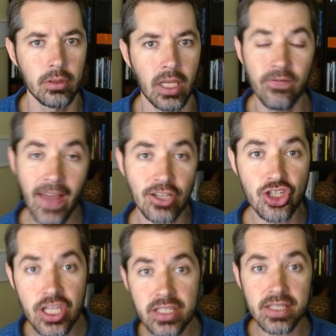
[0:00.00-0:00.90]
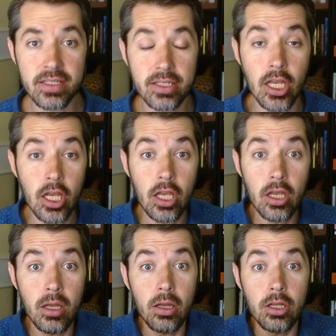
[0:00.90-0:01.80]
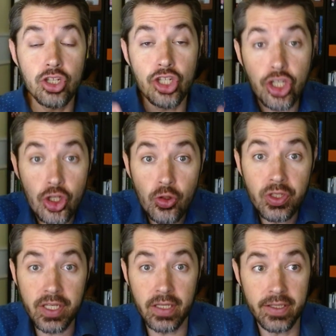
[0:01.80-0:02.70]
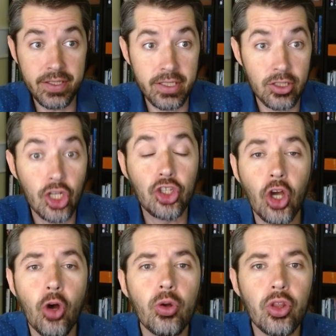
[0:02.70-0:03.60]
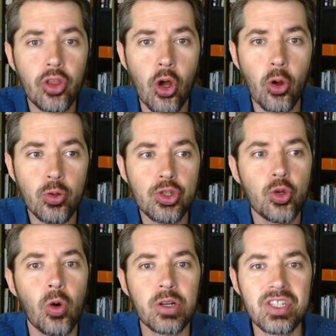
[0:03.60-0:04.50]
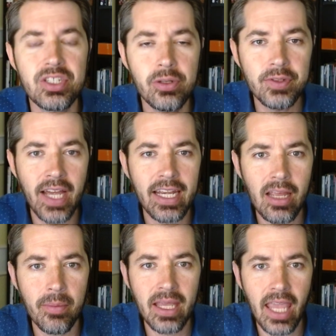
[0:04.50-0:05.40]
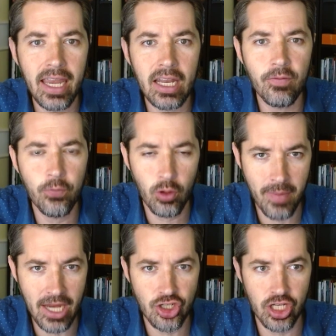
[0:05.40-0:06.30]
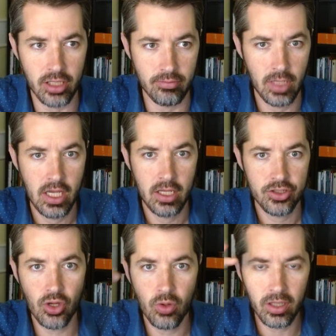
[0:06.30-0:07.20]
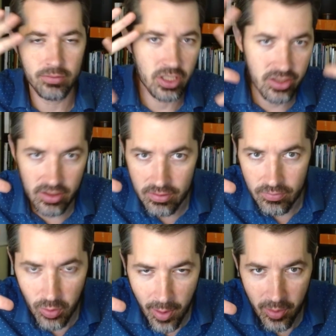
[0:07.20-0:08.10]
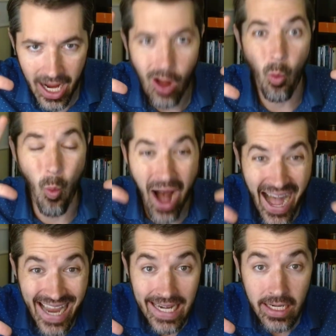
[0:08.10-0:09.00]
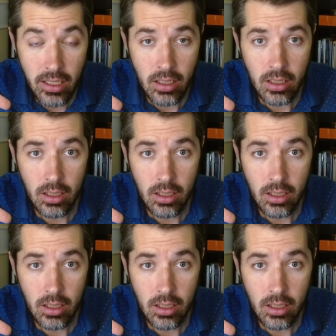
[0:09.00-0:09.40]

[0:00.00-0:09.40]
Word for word: In fact, Jesus chooses to go to those who are still dynamic and in formation. So just remember how wine